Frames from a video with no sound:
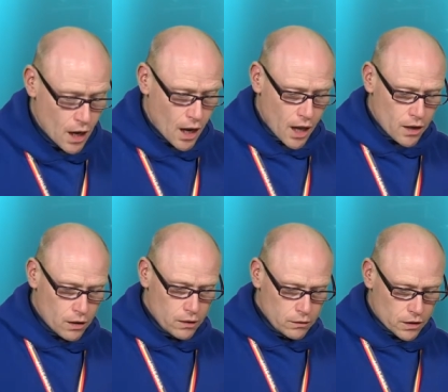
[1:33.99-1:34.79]
Uh,
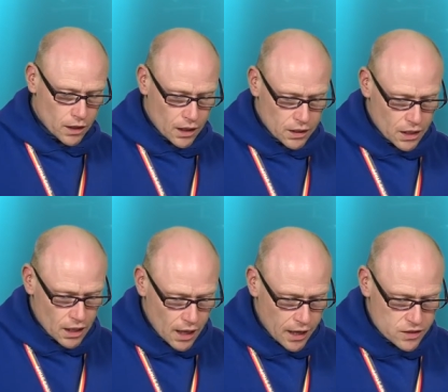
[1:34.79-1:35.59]
Luke in
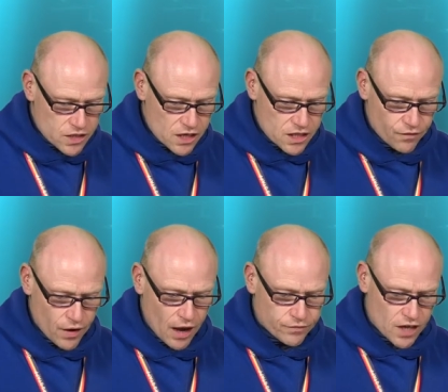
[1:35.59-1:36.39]
year eight says, if
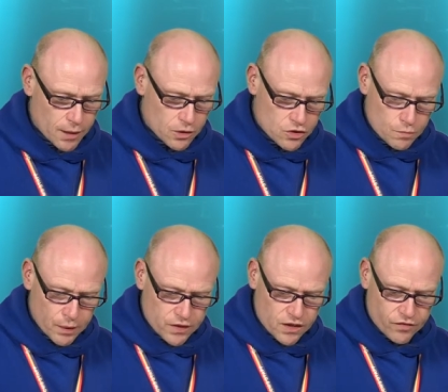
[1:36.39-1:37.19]
you have time, could you
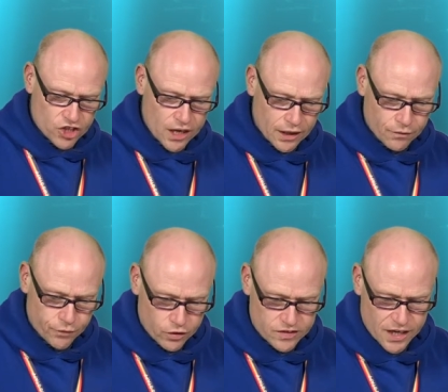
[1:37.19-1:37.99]
please give a shout out
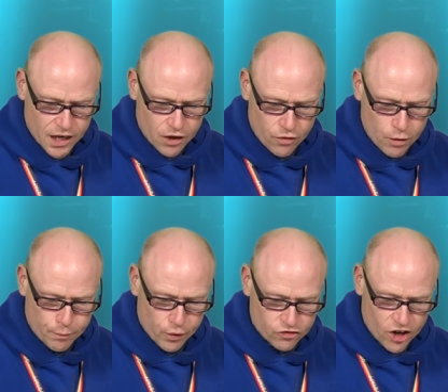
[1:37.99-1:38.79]
for our Tenner Grow
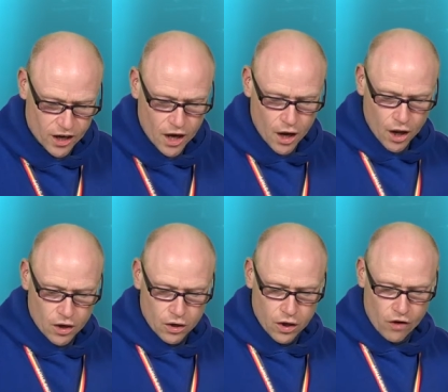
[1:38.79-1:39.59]
project,
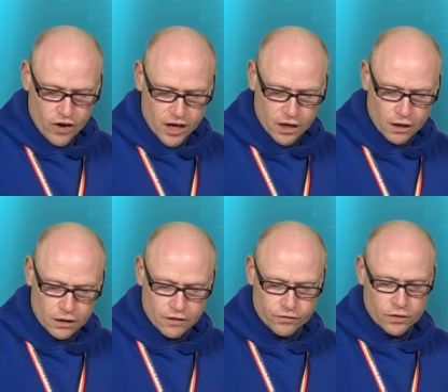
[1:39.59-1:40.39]
Laura
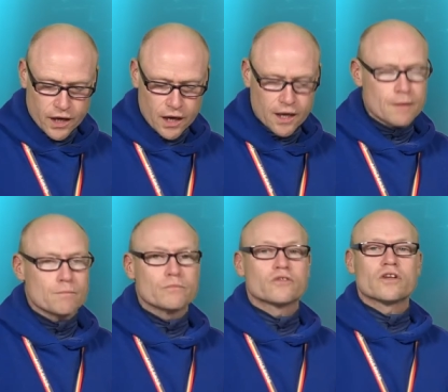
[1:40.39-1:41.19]
Carnival
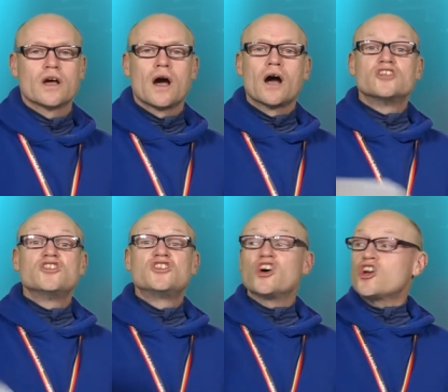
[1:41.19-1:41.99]
Games?
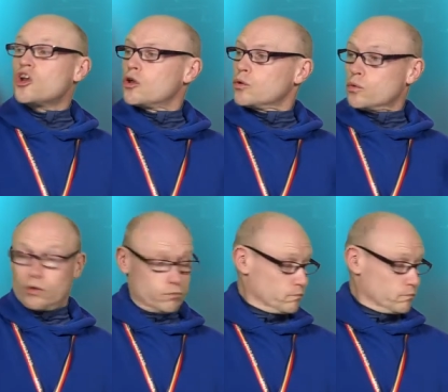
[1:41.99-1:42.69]
done, Luke.